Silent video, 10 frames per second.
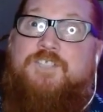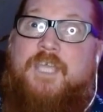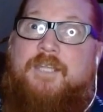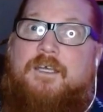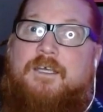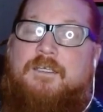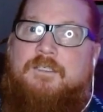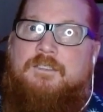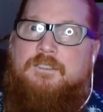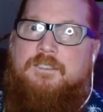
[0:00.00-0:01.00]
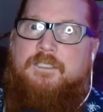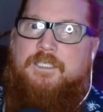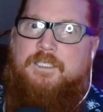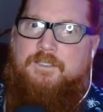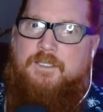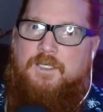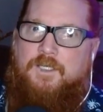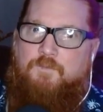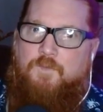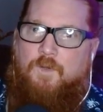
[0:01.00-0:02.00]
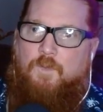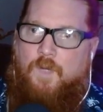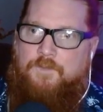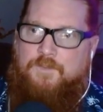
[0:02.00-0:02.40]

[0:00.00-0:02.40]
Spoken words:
Jeddah in Rogue One.